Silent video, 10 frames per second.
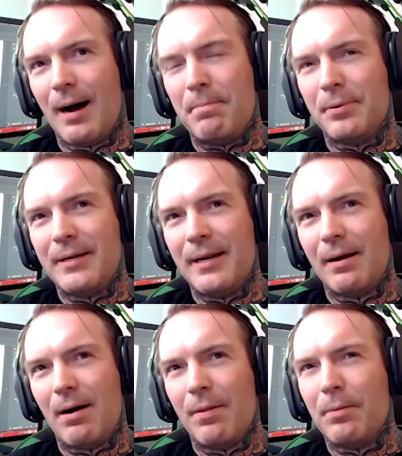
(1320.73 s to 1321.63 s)

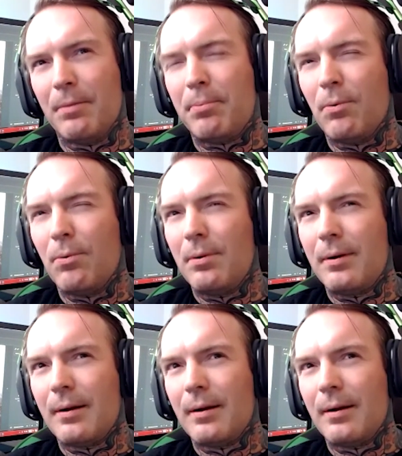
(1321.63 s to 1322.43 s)
bleeding on the board.